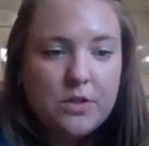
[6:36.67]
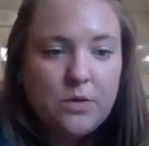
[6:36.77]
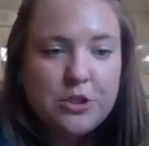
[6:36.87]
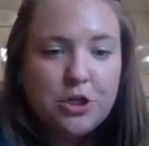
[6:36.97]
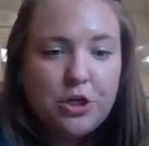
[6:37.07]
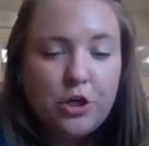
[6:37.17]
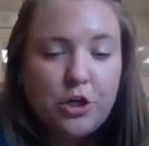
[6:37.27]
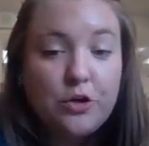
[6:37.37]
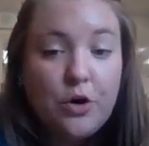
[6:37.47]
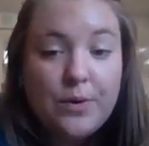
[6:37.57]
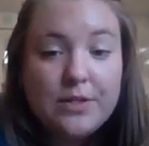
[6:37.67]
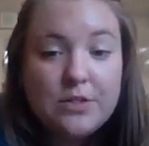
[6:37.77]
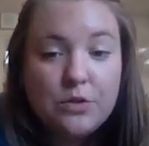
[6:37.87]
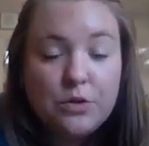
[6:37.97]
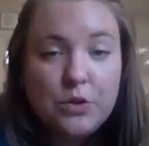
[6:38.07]
do is you're going to go
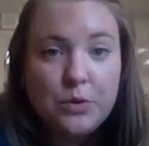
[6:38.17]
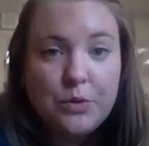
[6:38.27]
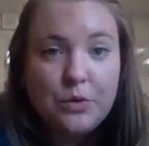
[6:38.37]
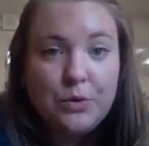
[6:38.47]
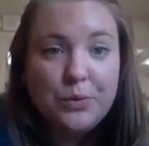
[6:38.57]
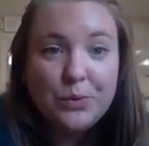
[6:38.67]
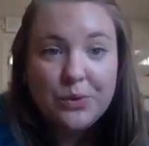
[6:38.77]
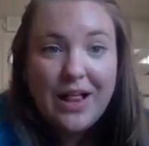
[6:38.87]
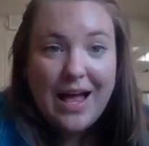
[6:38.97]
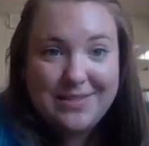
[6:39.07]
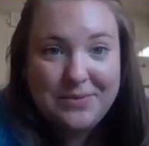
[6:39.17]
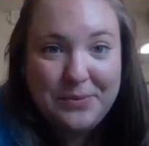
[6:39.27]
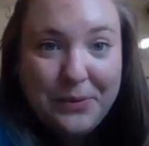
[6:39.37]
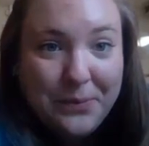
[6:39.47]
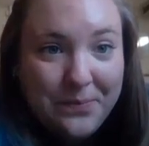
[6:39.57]
into Google
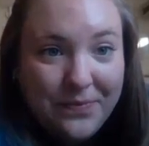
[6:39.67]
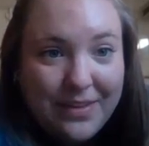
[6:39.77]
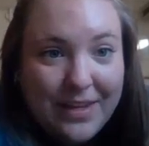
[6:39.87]
Classroom